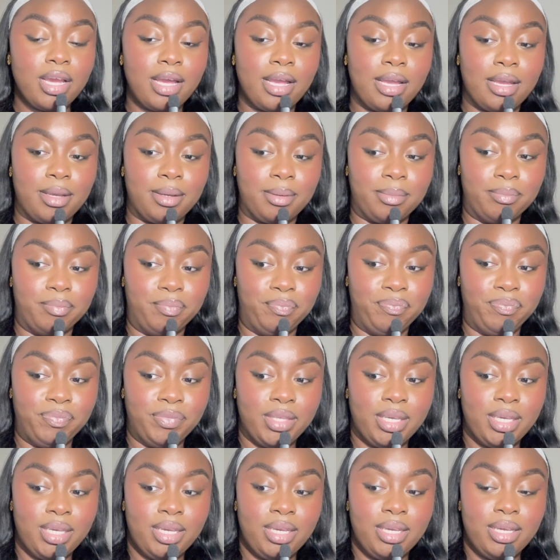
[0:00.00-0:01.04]
um
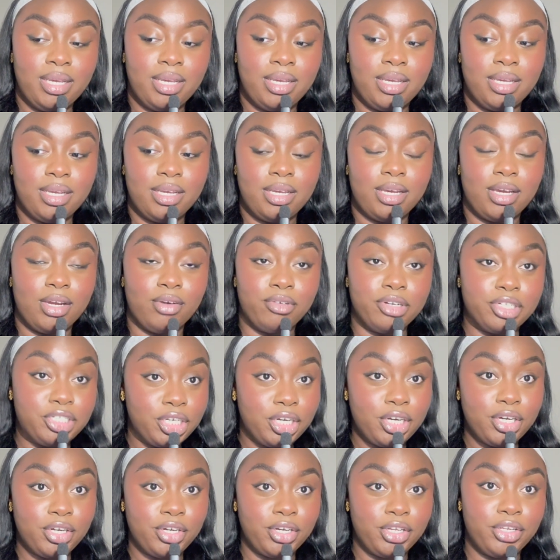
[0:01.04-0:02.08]
a
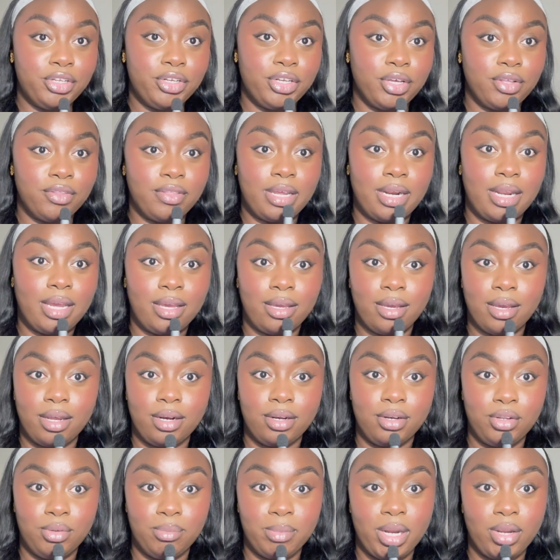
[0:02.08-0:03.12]
returner, you know that I got a new